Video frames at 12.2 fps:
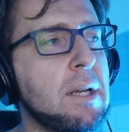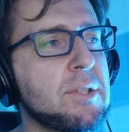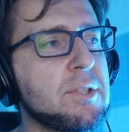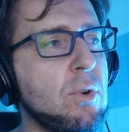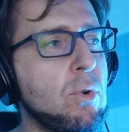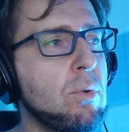
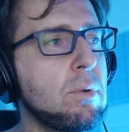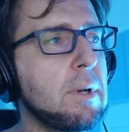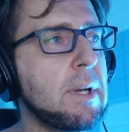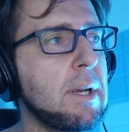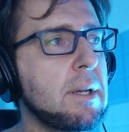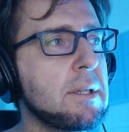So
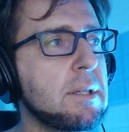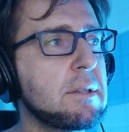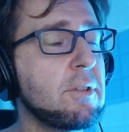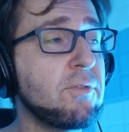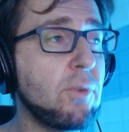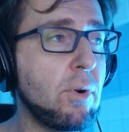
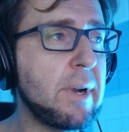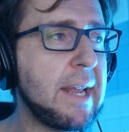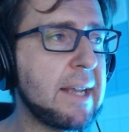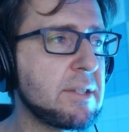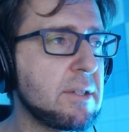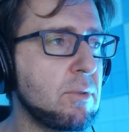the for
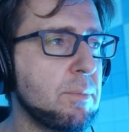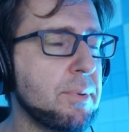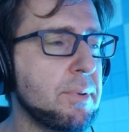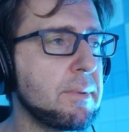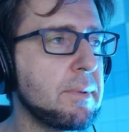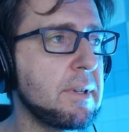next loop,
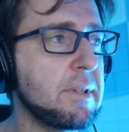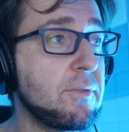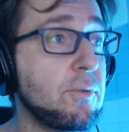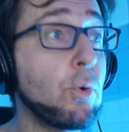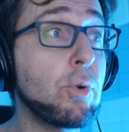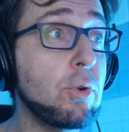uh, the
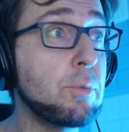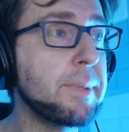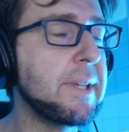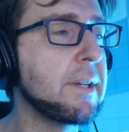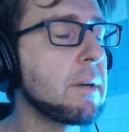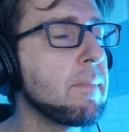for loop
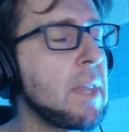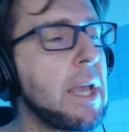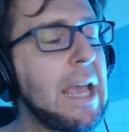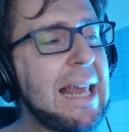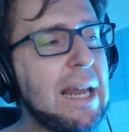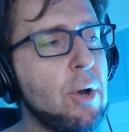here,
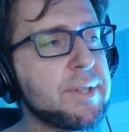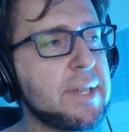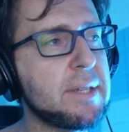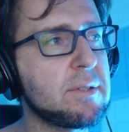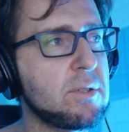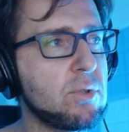allows
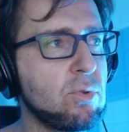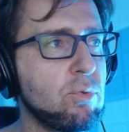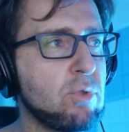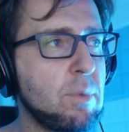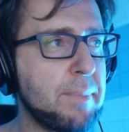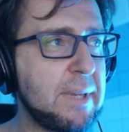us to
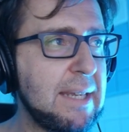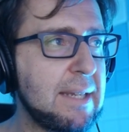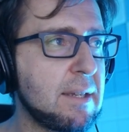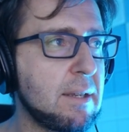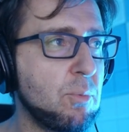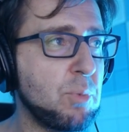
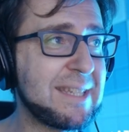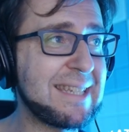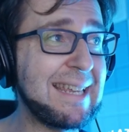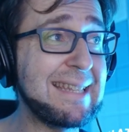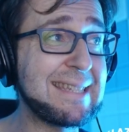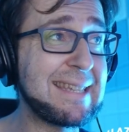repeat what's
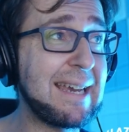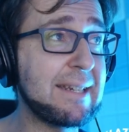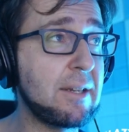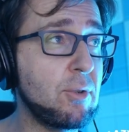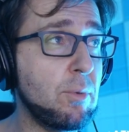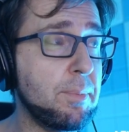inside
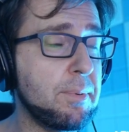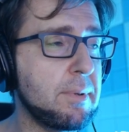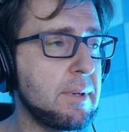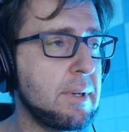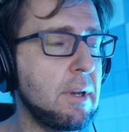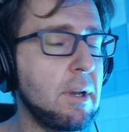the loop
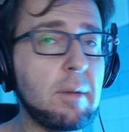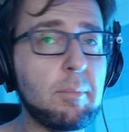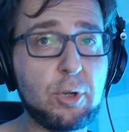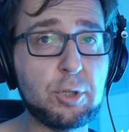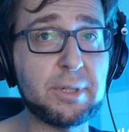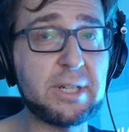uh,
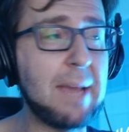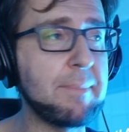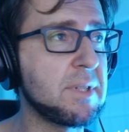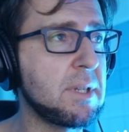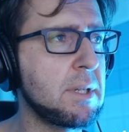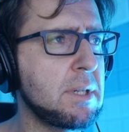multiple
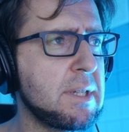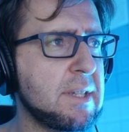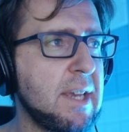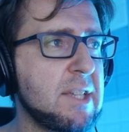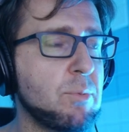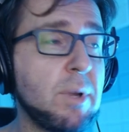times. In this
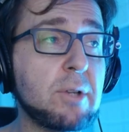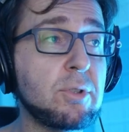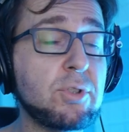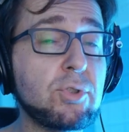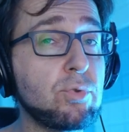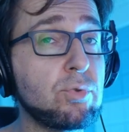case, we are
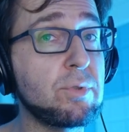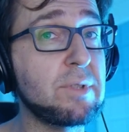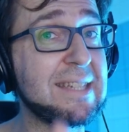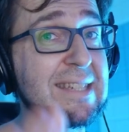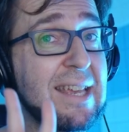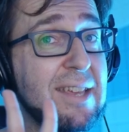going to do
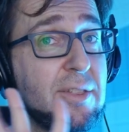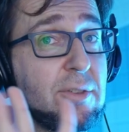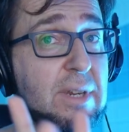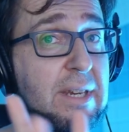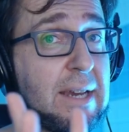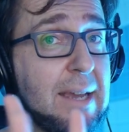this
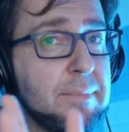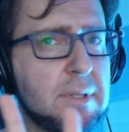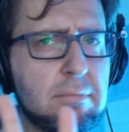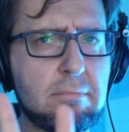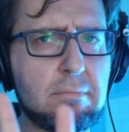three times.